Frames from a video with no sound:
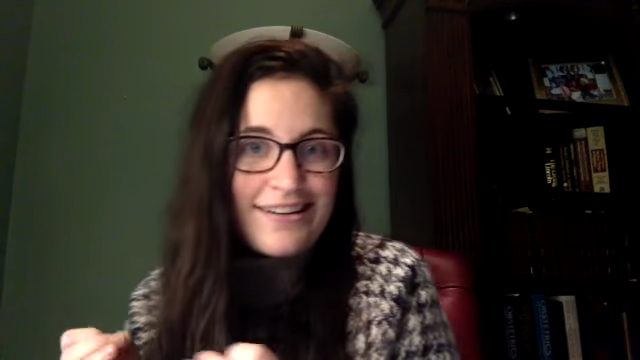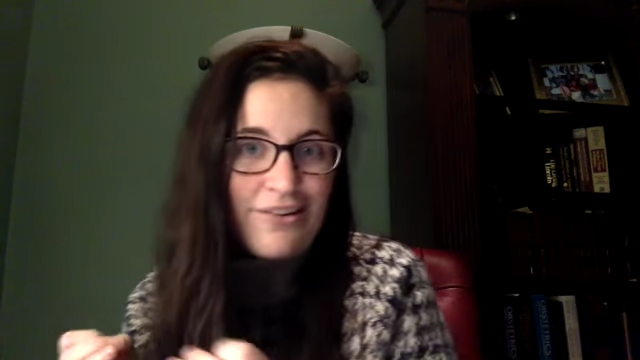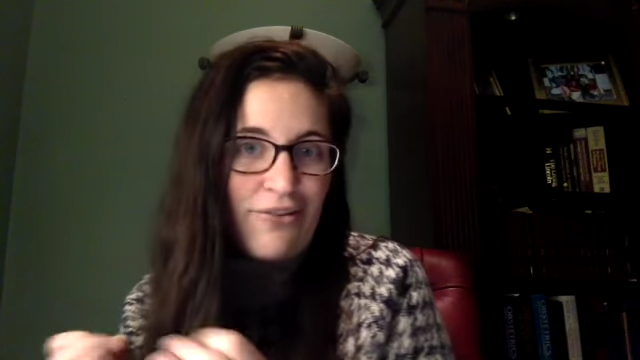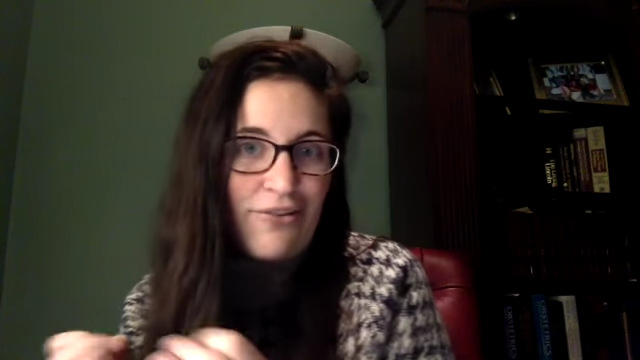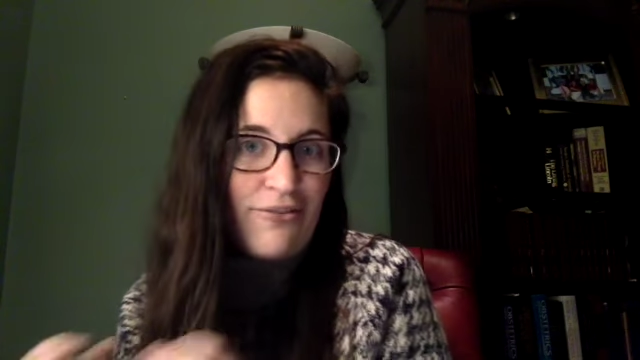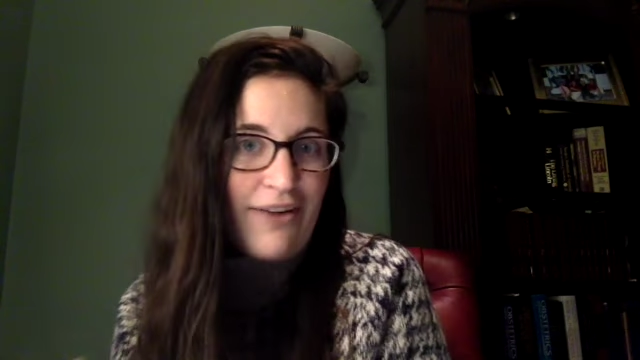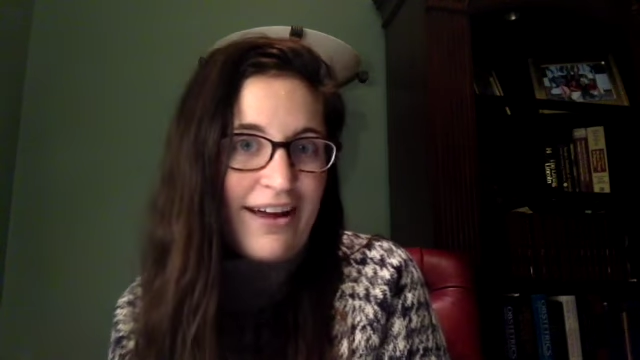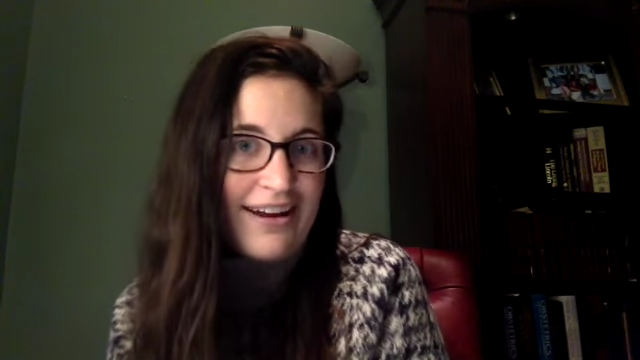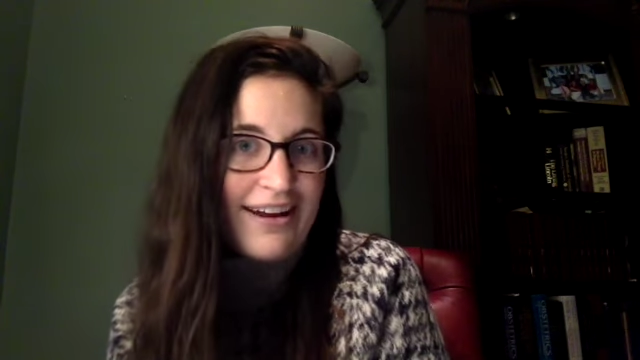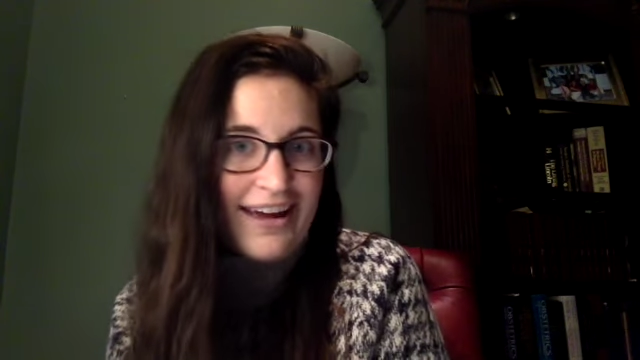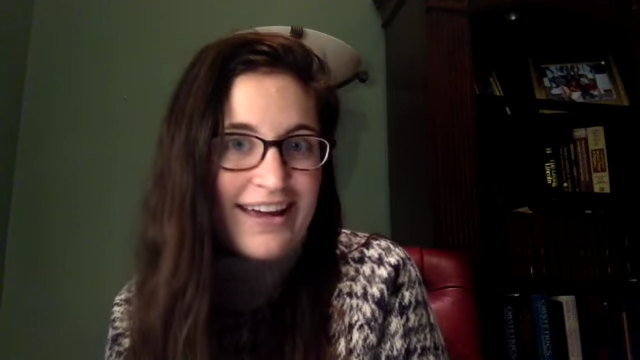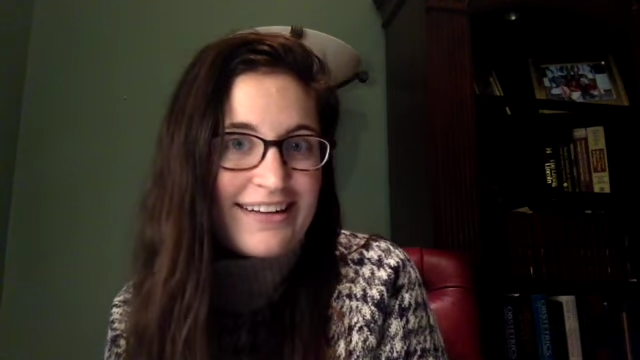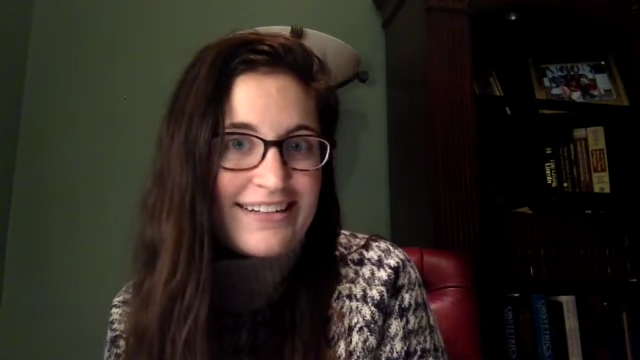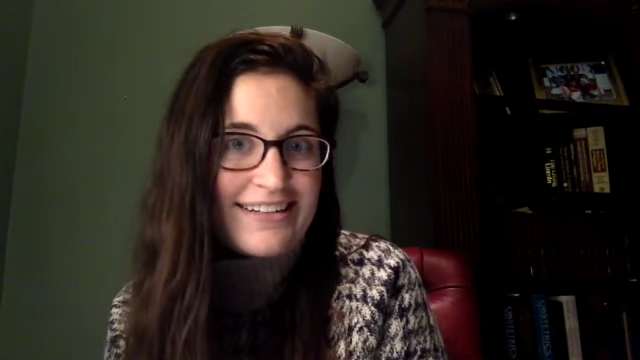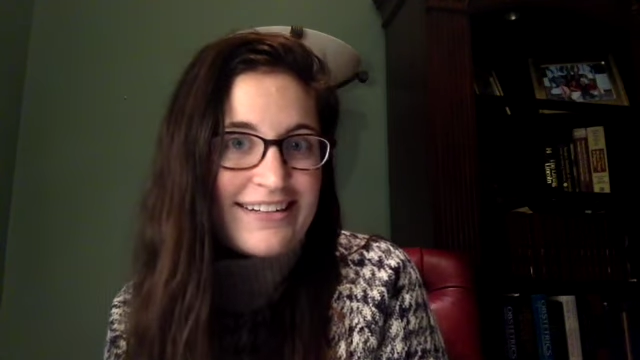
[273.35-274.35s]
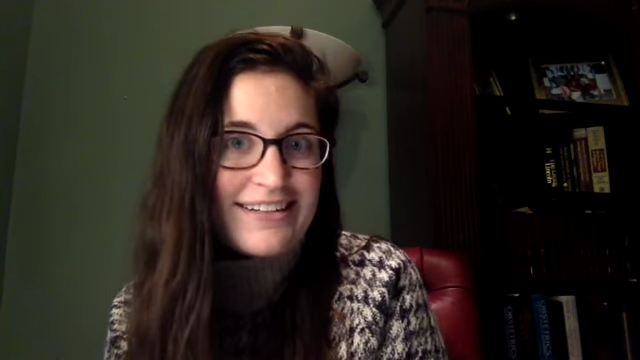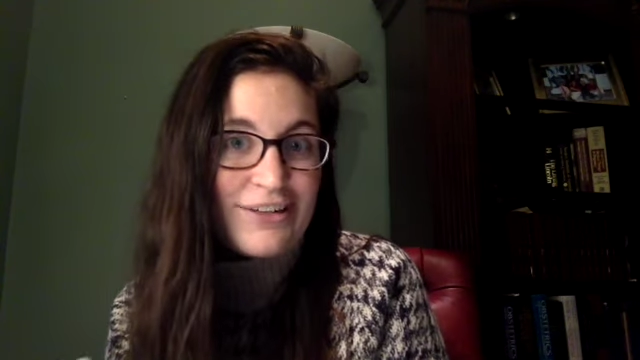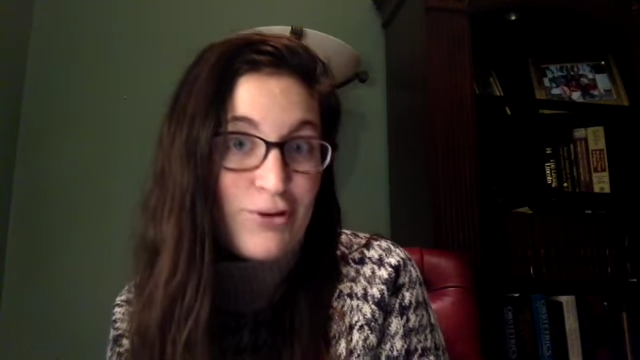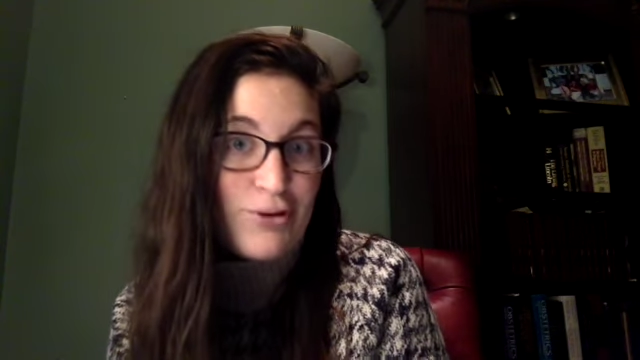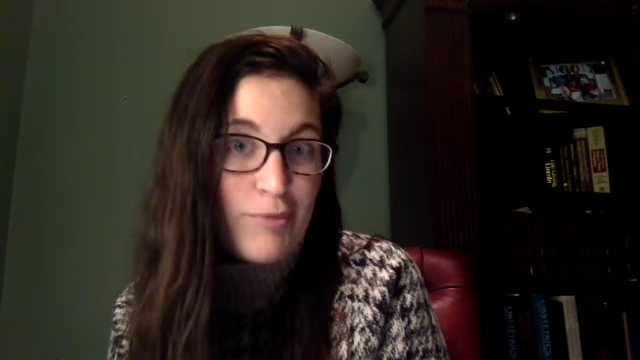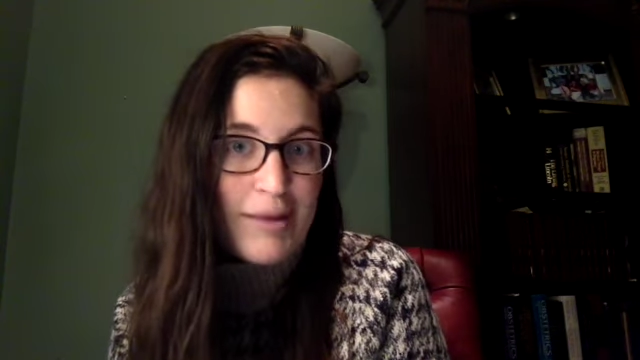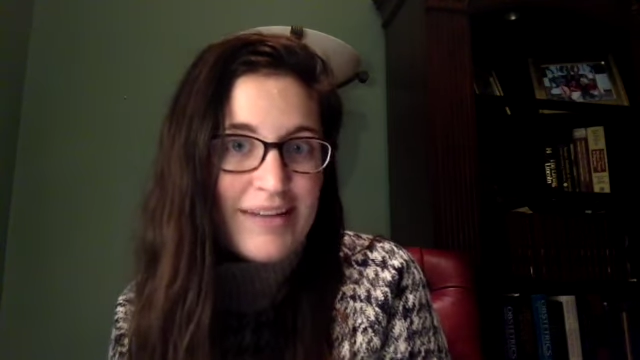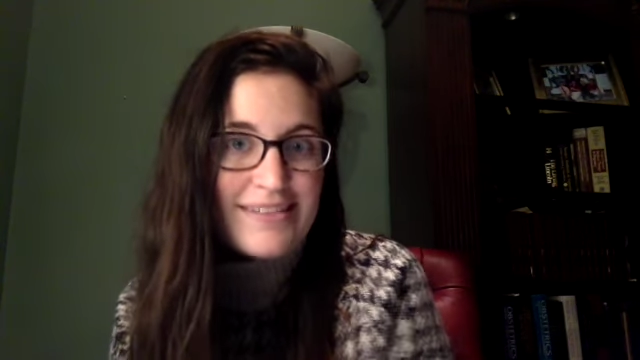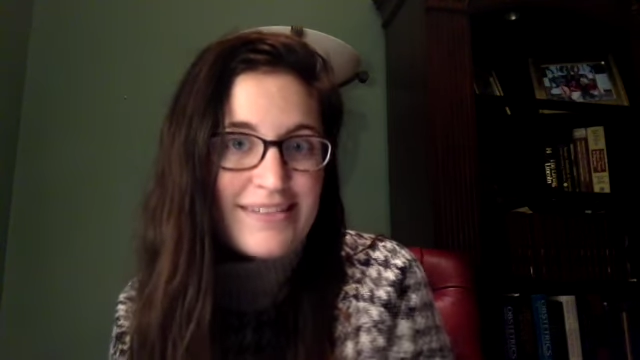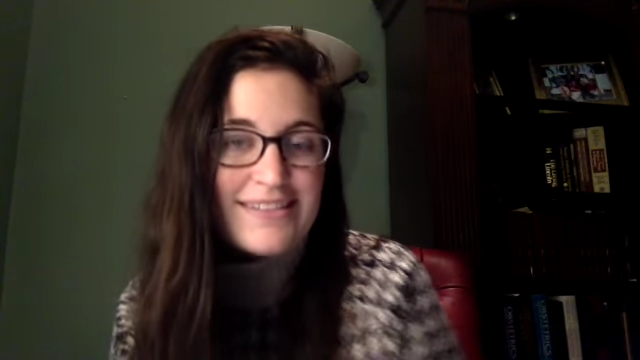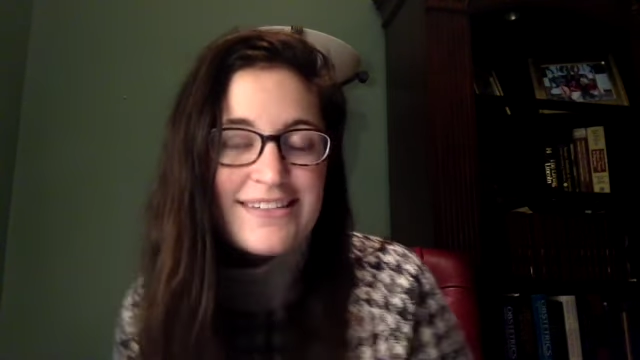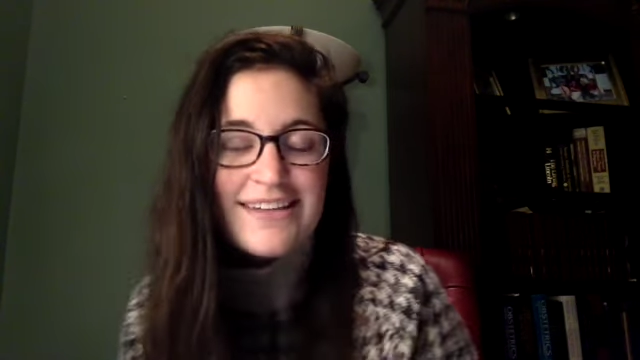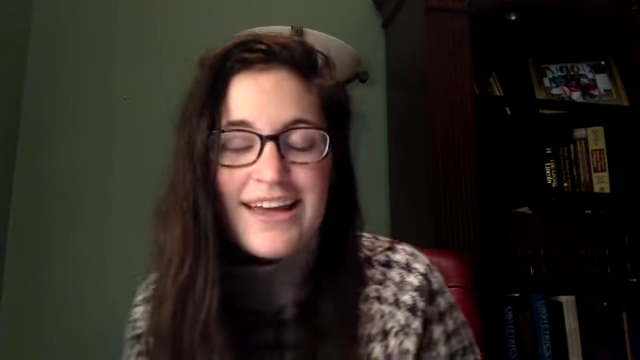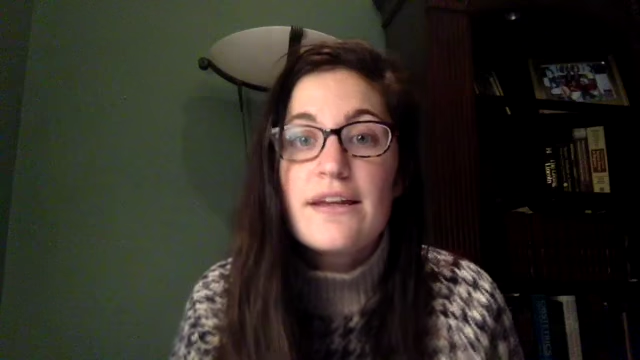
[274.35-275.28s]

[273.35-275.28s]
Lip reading: right-handed humans.